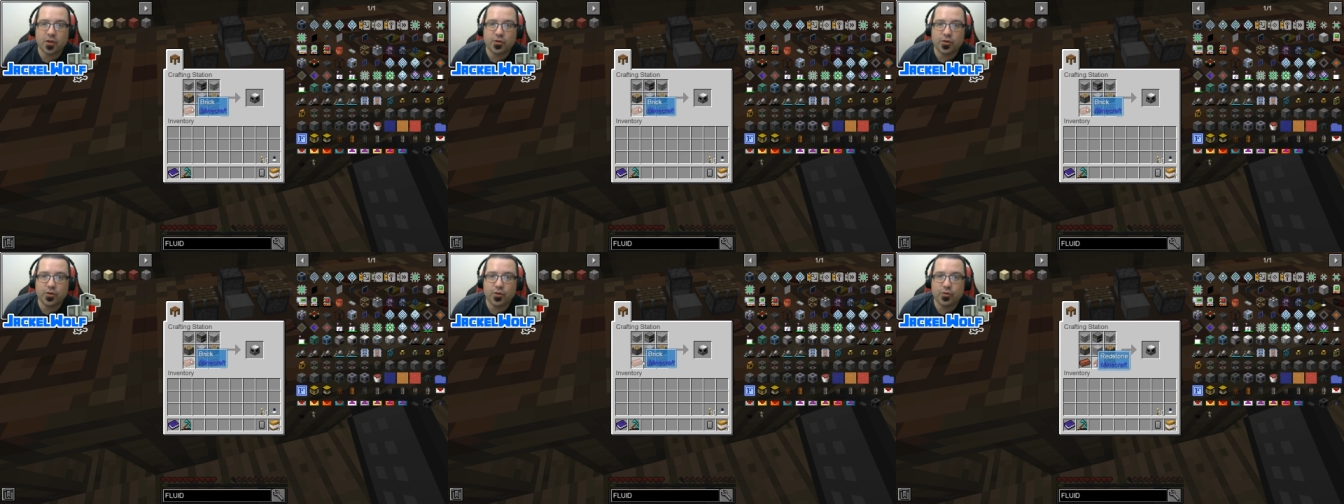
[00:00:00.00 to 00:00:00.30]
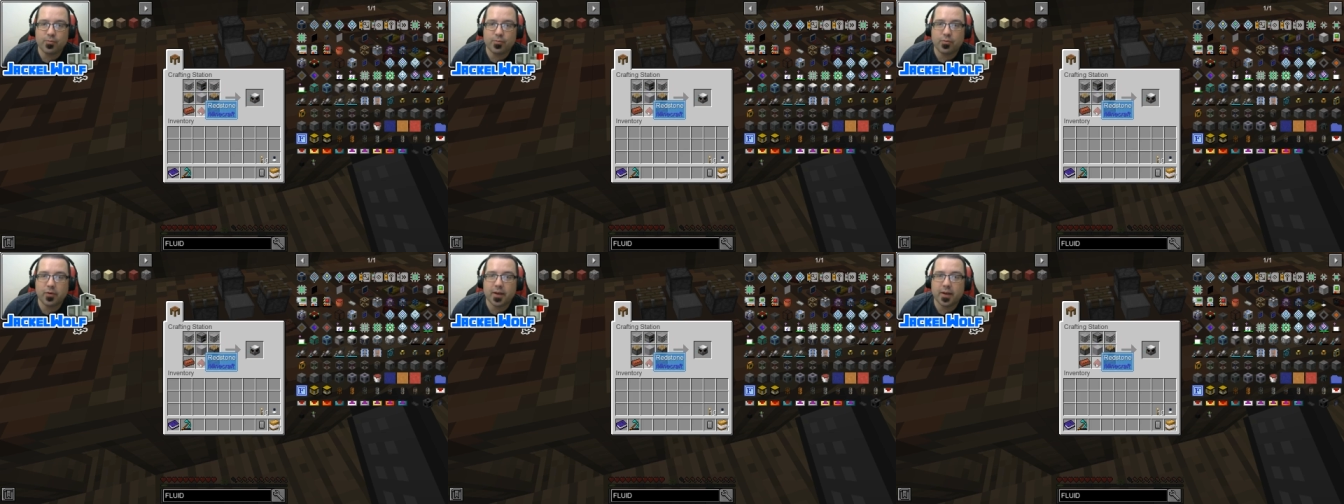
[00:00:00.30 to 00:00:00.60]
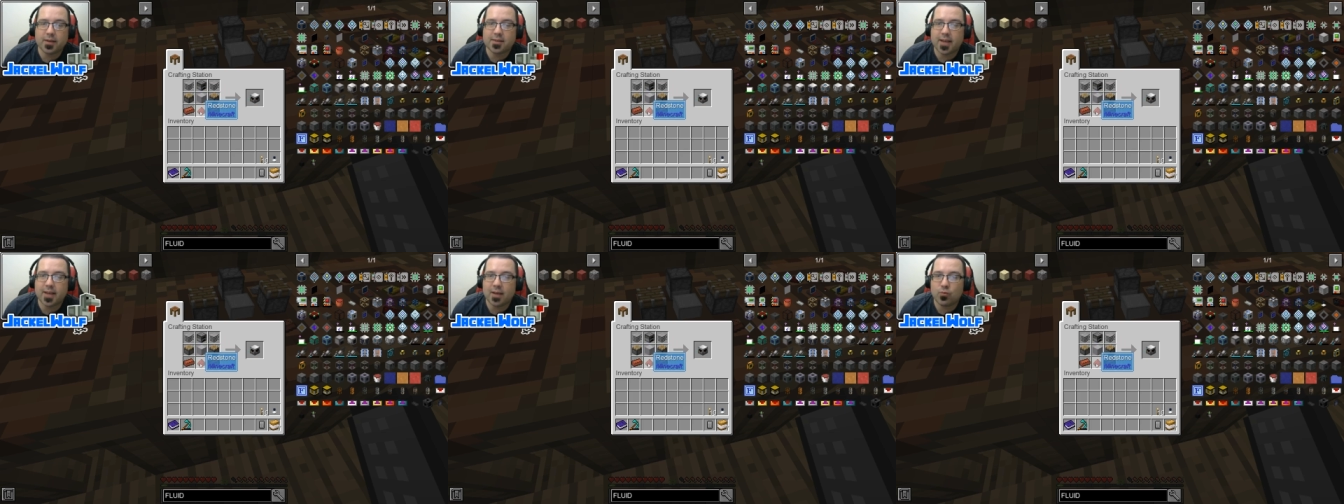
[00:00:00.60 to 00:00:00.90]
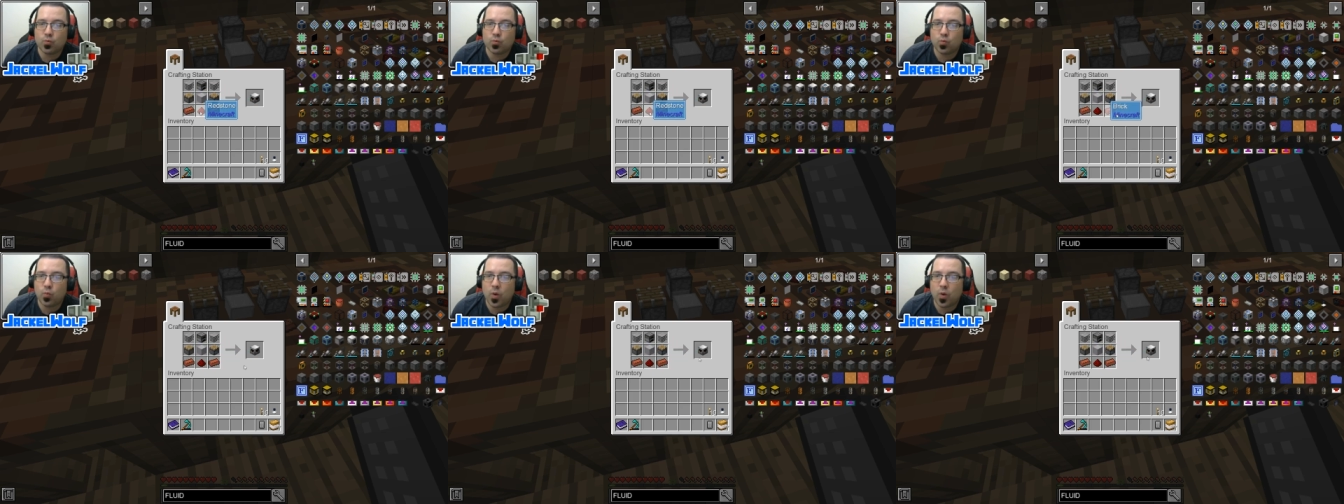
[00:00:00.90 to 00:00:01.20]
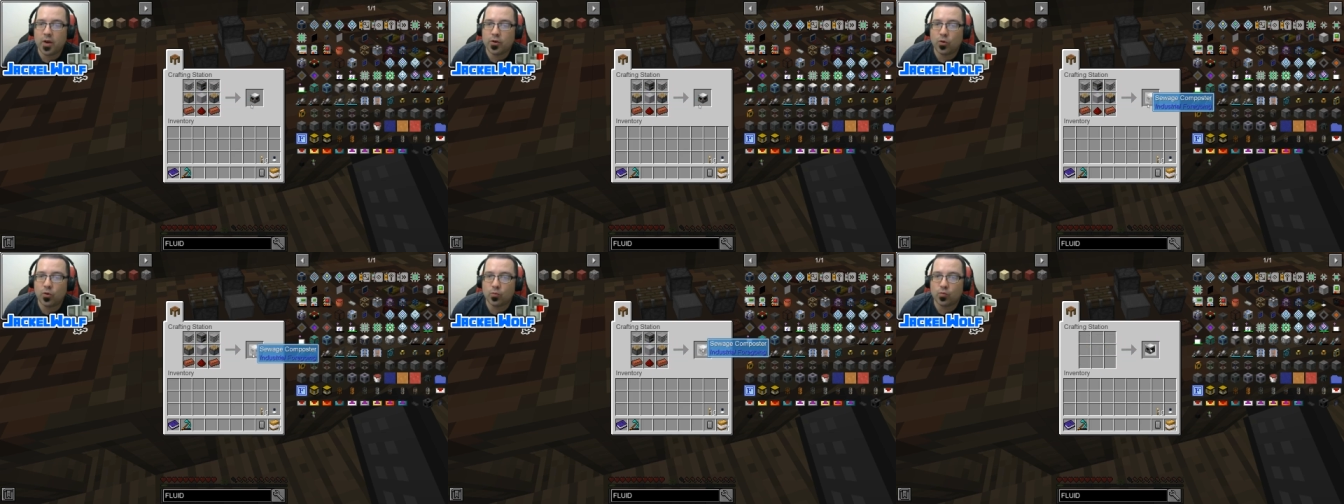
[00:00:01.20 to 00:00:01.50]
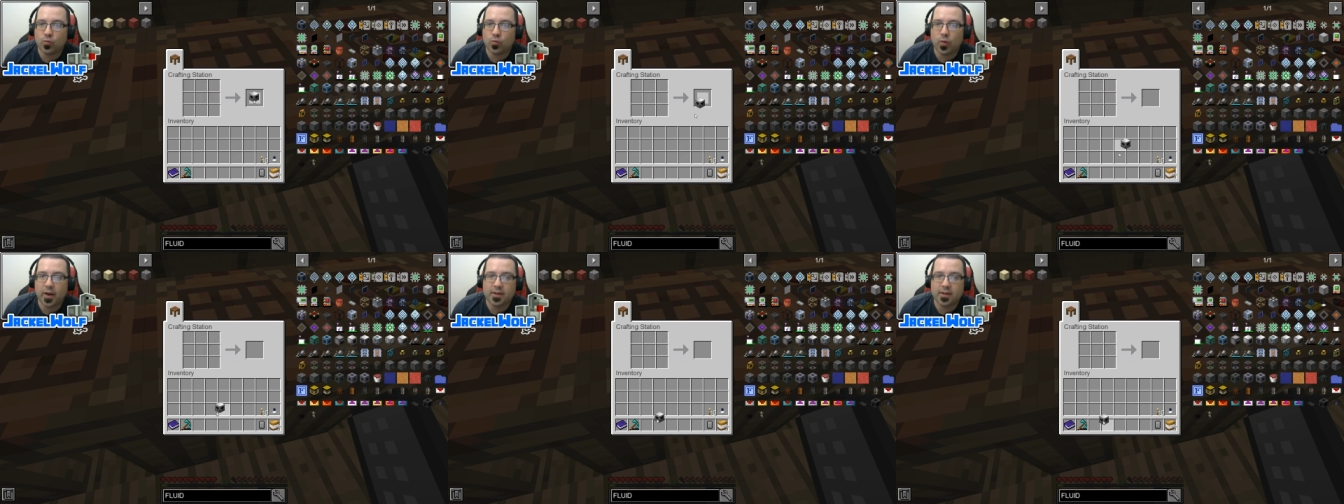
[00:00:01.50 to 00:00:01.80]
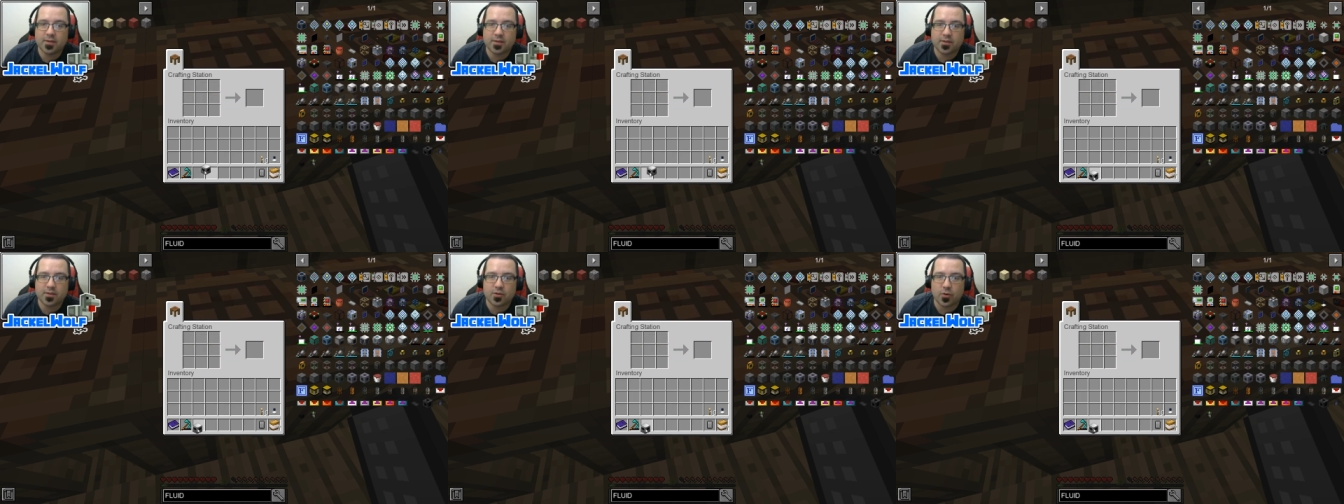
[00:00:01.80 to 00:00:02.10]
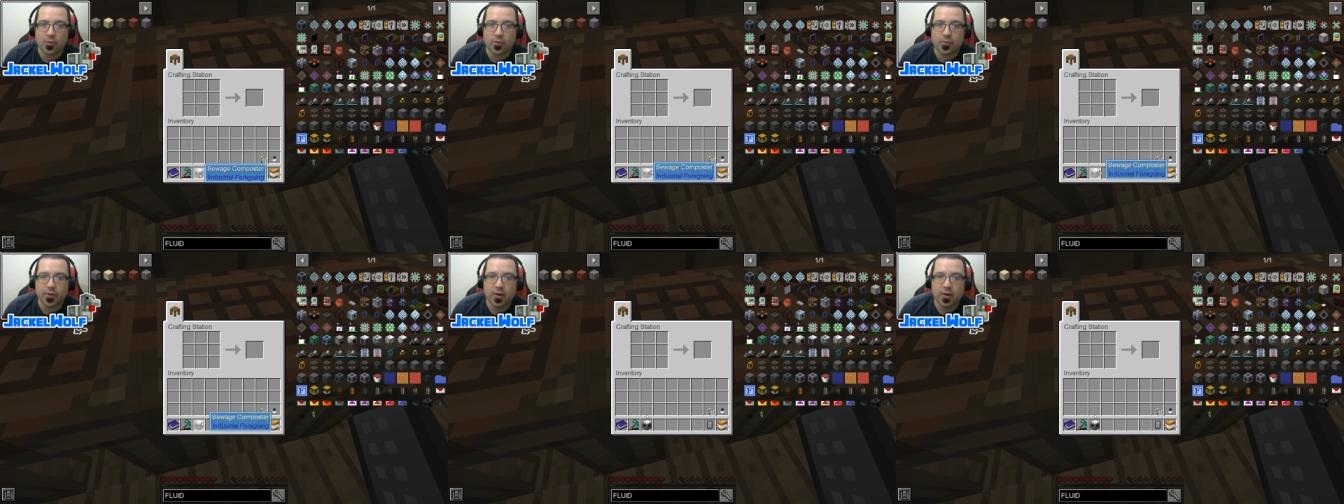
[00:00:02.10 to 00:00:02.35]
two bricks, and one redstone.